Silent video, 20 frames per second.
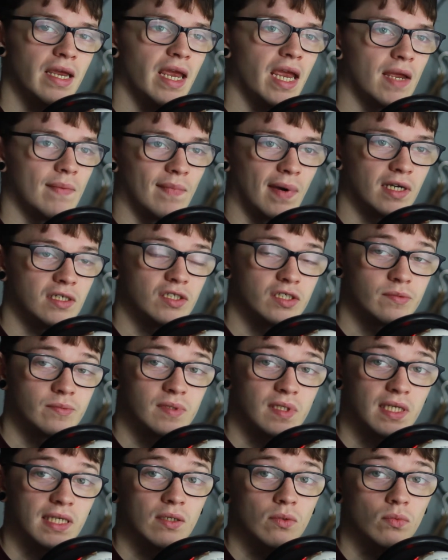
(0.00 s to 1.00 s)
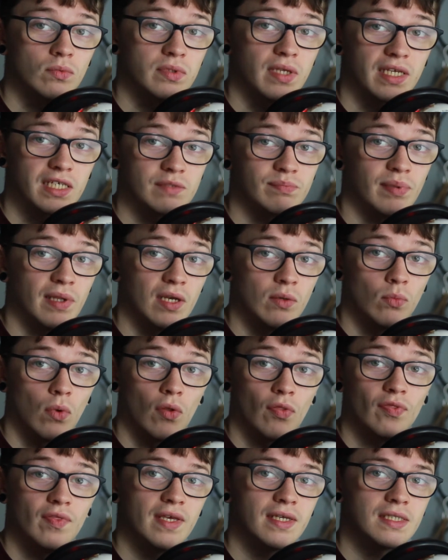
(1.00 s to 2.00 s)
It might just say, explain
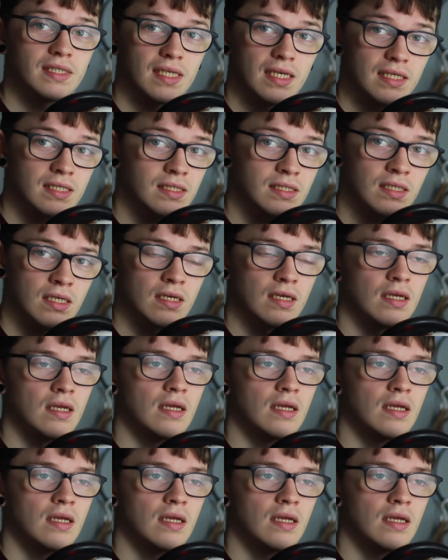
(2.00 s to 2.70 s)
what this is,